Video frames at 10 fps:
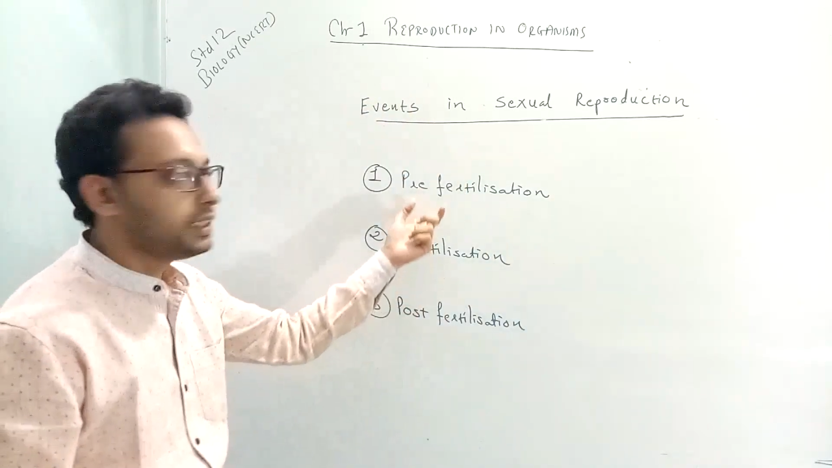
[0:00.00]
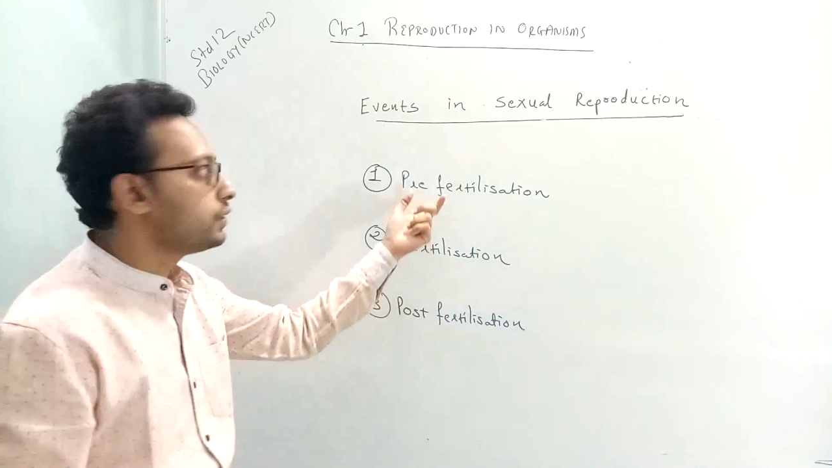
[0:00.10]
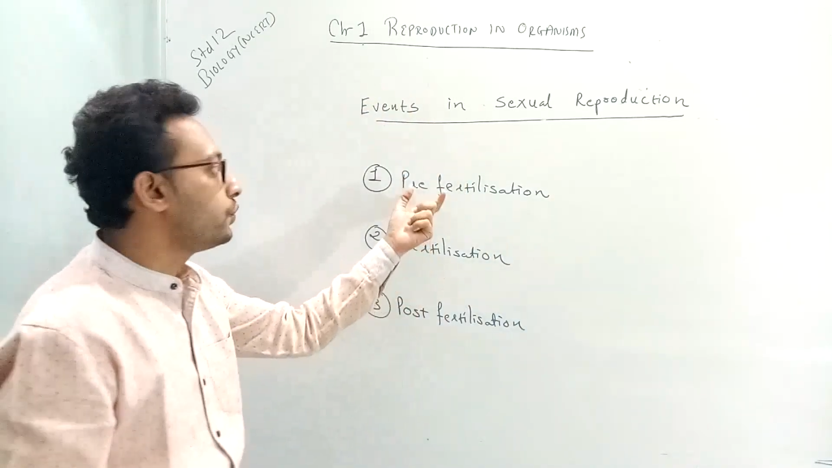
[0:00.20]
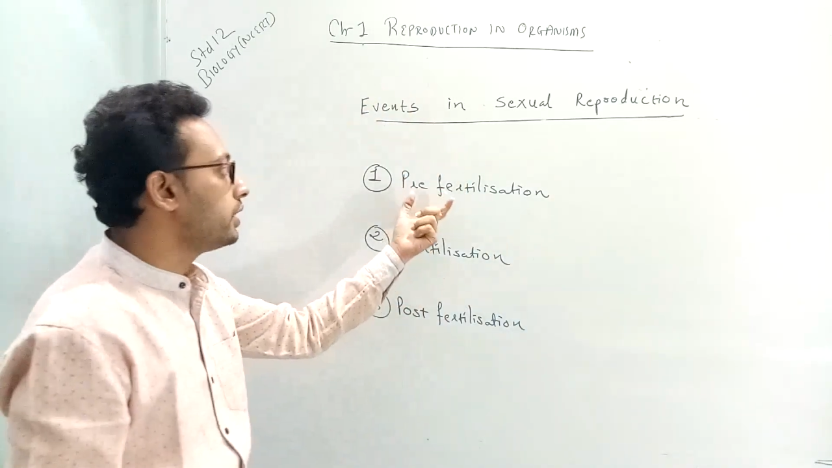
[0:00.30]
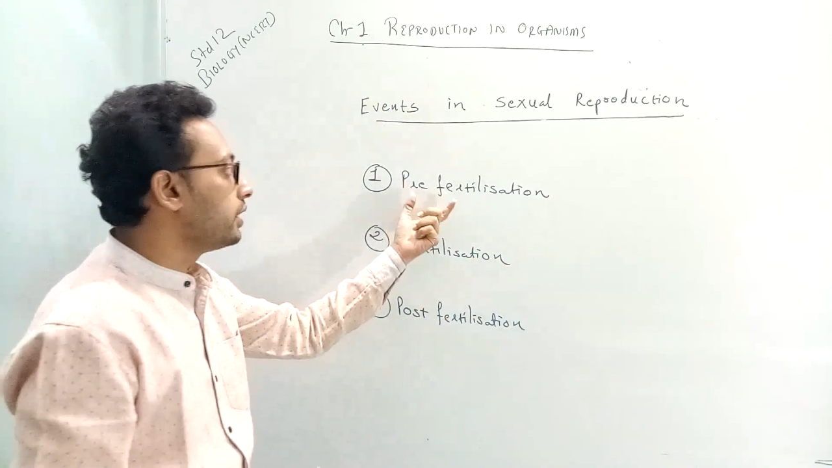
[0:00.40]

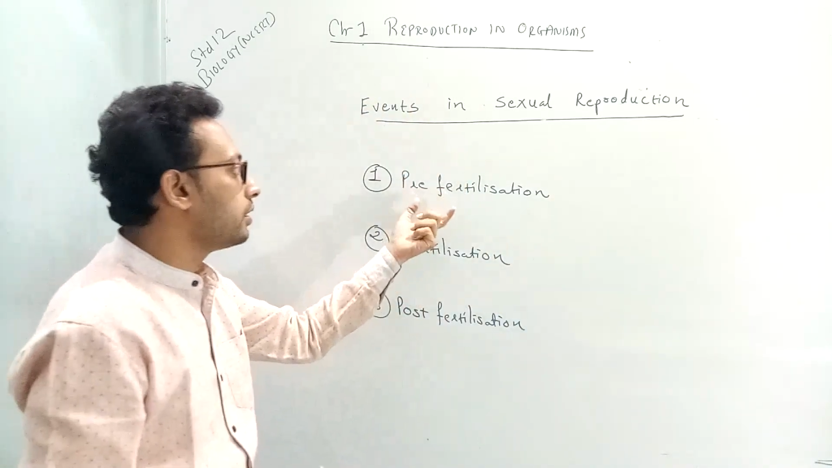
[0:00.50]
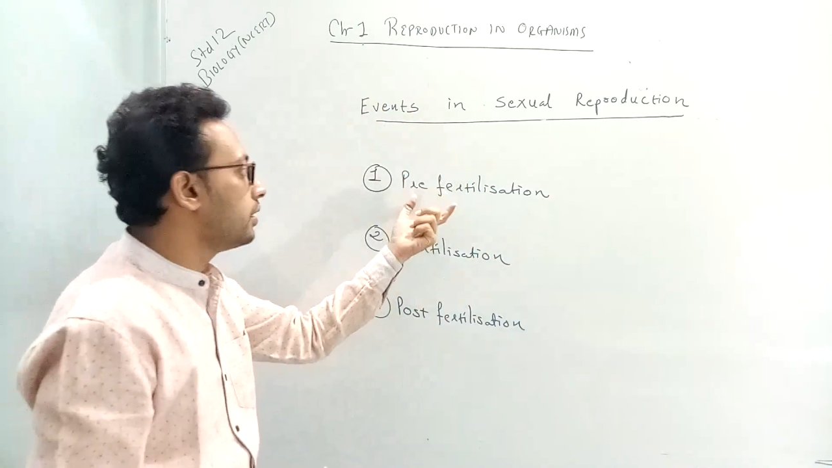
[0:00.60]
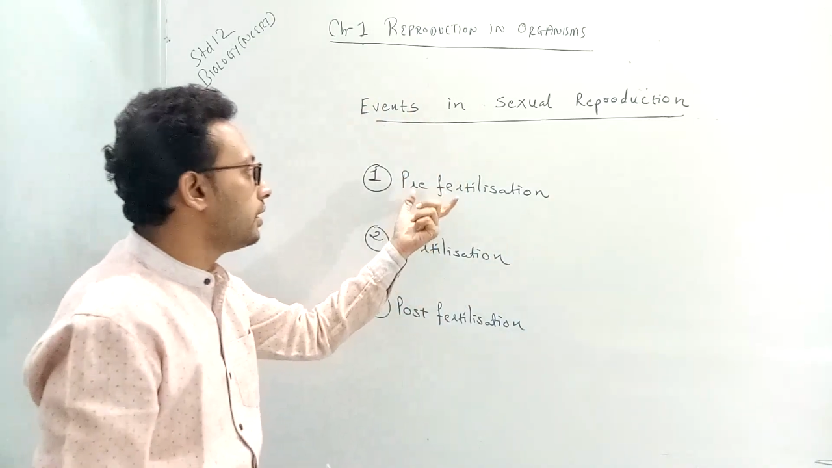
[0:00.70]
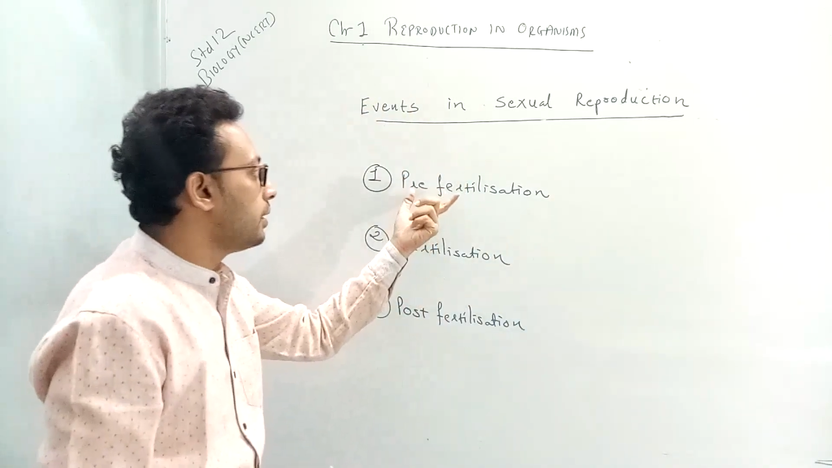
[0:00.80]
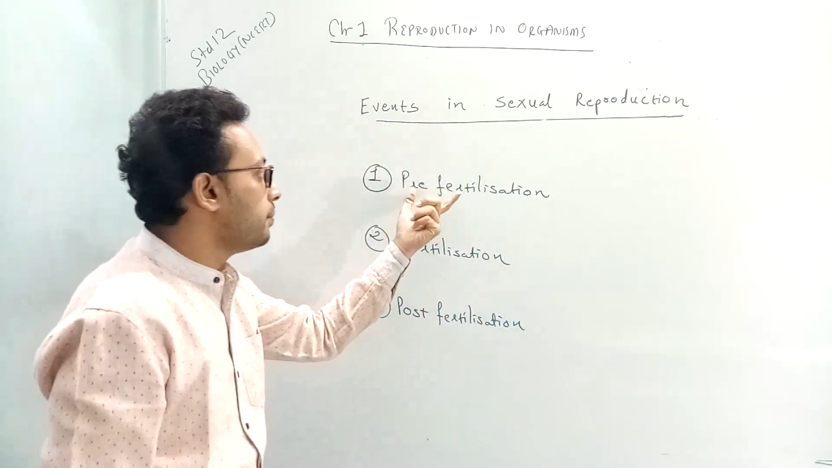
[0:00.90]
3.
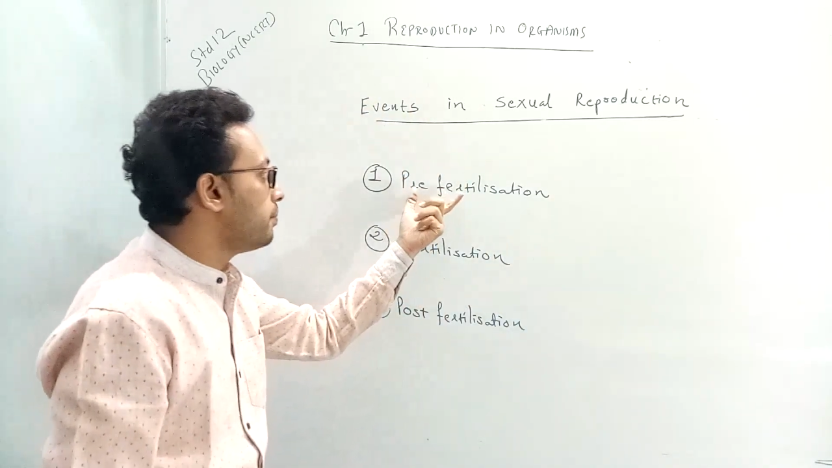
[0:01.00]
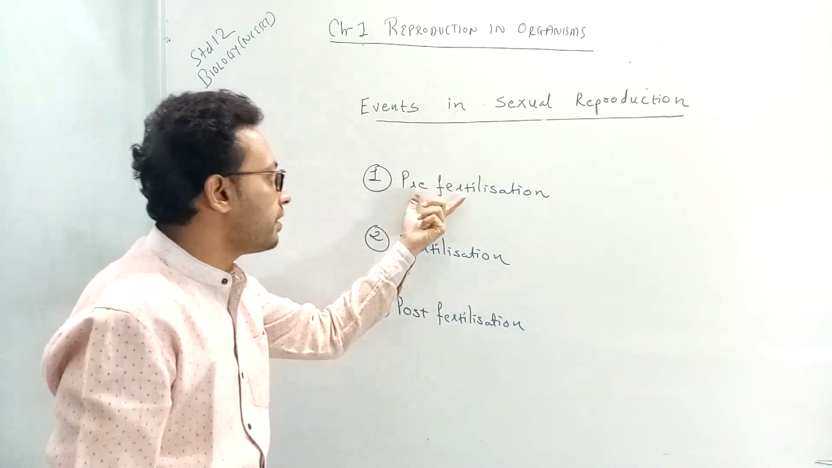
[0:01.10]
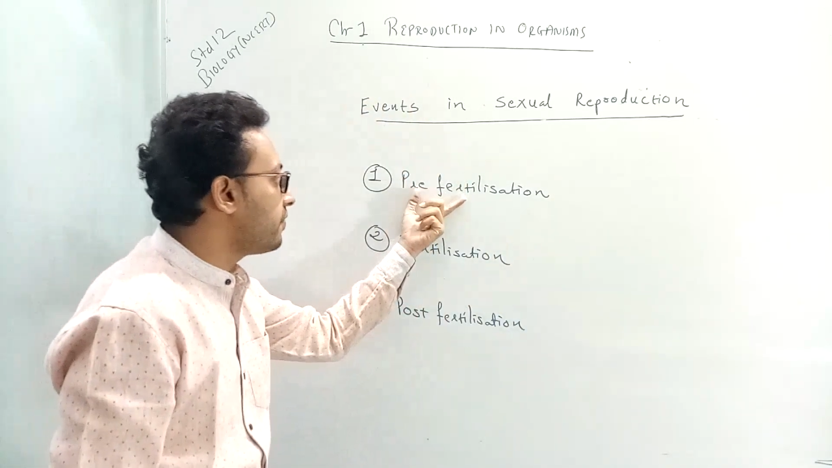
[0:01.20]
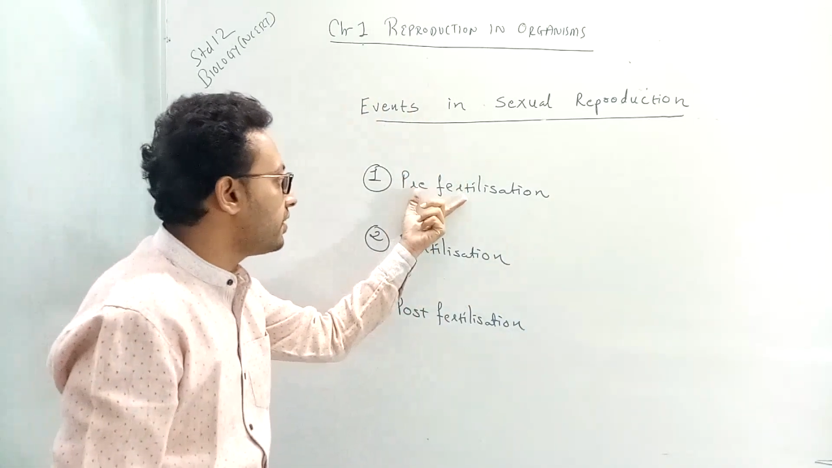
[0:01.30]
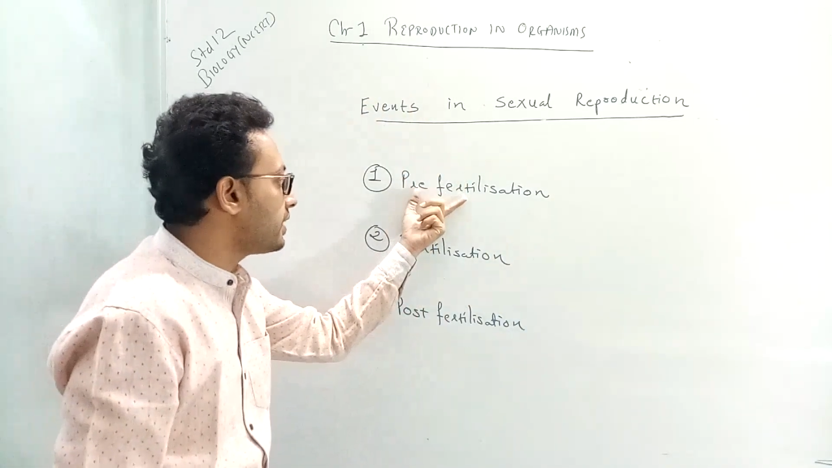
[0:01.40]

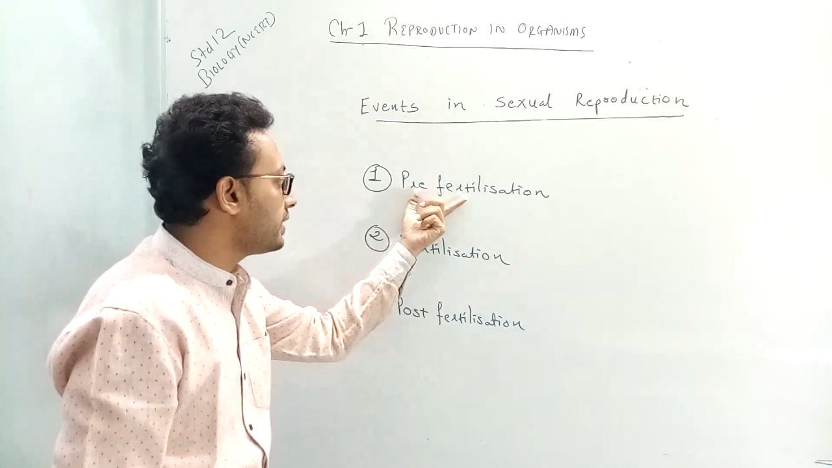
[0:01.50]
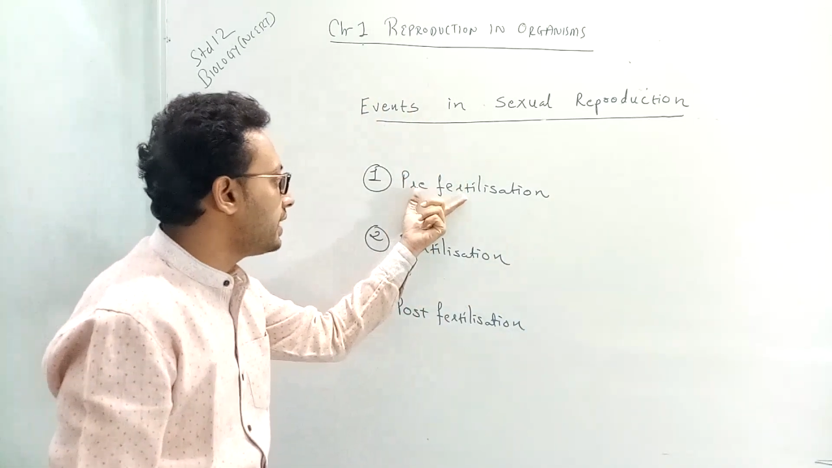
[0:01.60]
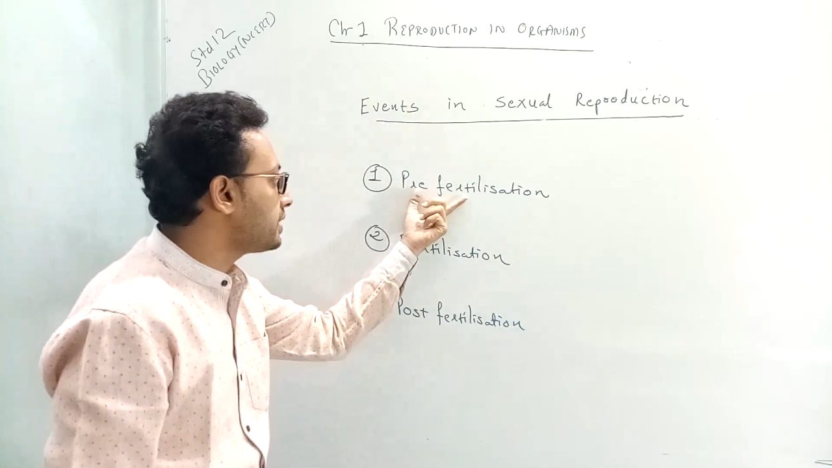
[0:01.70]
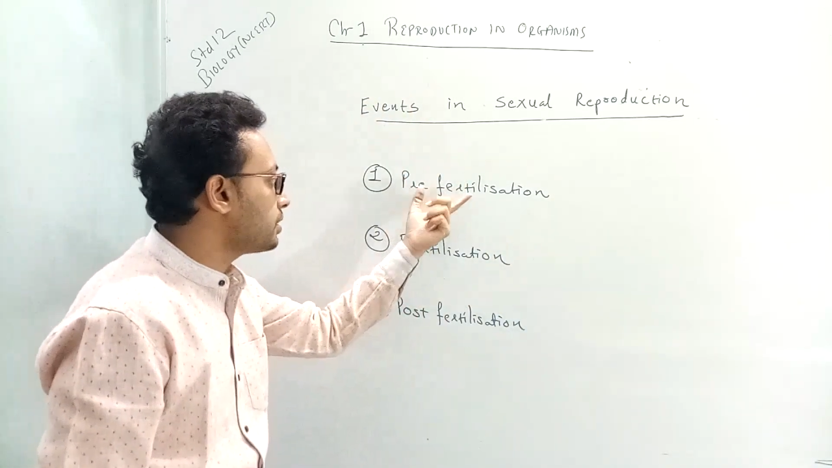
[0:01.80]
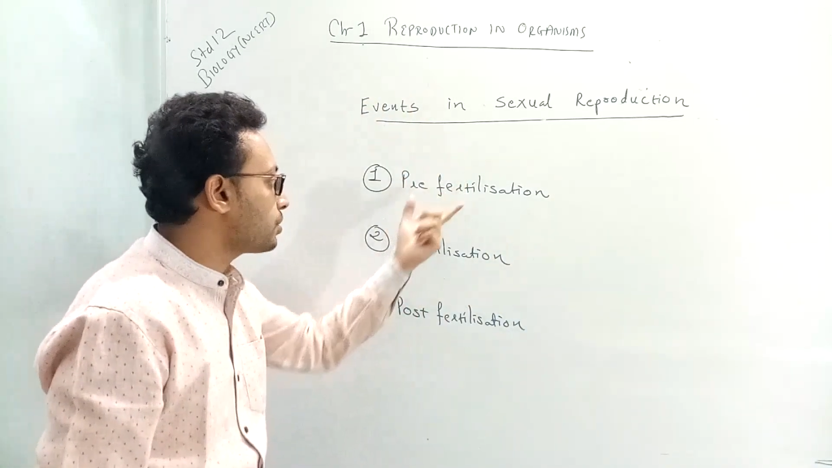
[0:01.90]

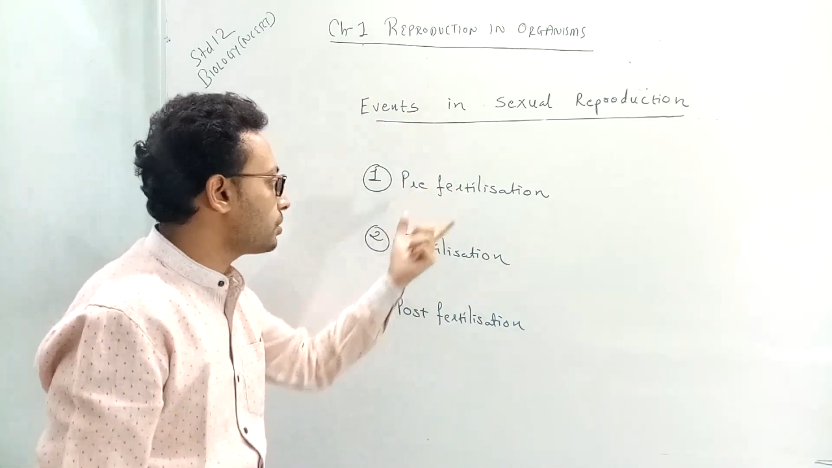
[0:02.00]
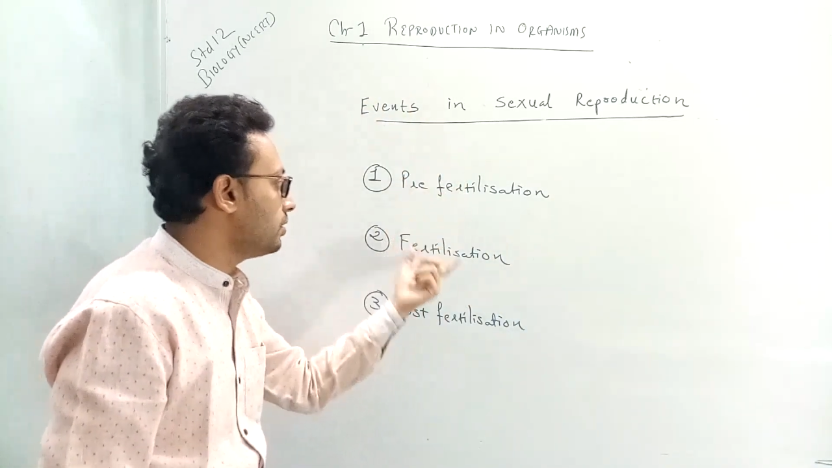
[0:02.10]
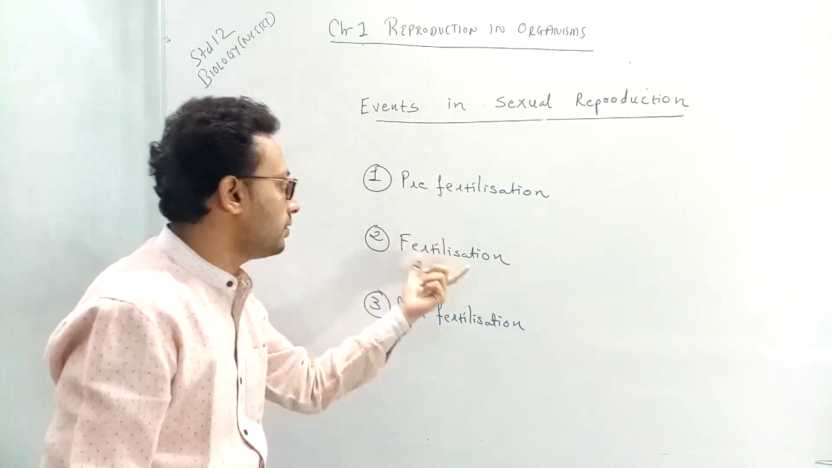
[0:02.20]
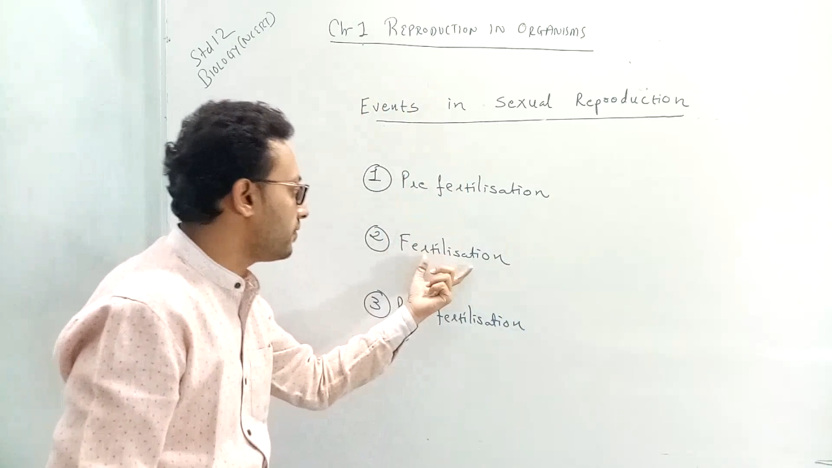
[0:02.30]
Pre-fertilization,